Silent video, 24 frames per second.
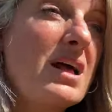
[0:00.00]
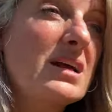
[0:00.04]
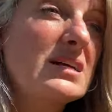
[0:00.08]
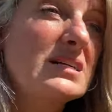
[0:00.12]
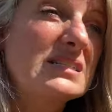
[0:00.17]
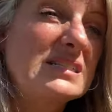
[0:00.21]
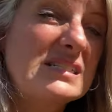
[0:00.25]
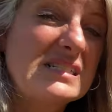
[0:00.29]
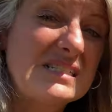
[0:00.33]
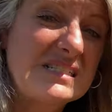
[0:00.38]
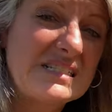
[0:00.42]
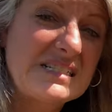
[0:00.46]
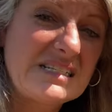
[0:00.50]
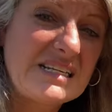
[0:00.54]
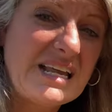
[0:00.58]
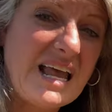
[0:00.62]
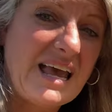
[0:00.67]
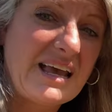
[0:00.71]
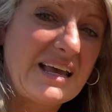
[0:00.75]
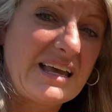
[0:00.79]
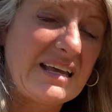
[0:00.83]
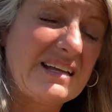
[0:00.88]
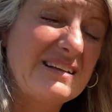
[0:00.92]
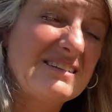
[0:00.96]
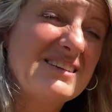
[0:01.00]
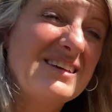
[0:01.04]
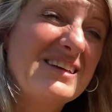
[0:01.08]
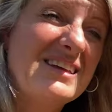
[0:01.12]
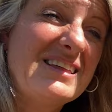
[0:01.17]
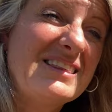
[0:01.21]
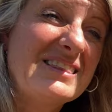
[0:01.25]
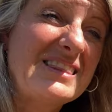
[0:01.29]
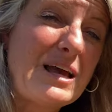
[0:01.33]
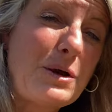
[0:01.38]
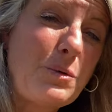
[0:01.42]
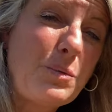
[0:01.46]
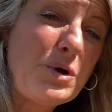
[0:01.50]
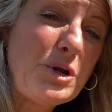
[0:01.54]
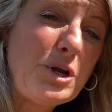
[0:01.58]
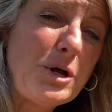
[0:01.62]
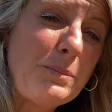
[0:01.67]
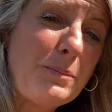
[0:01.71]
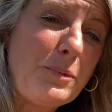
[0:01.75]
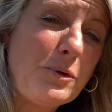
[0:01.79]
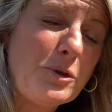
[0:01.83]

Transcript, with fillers: Second, they went up